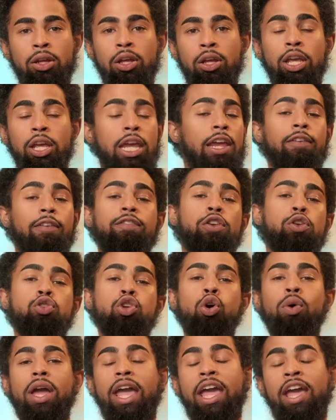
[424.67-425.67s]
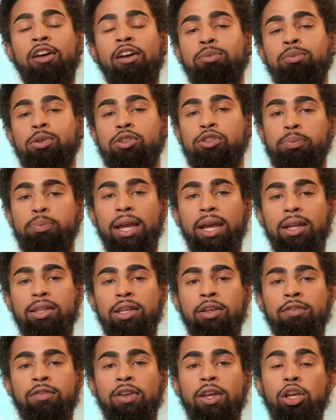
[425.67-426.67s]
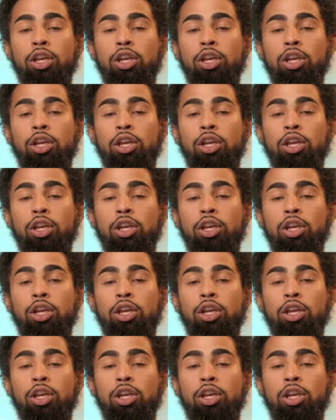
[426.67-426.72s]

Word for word: If you don't have perspective,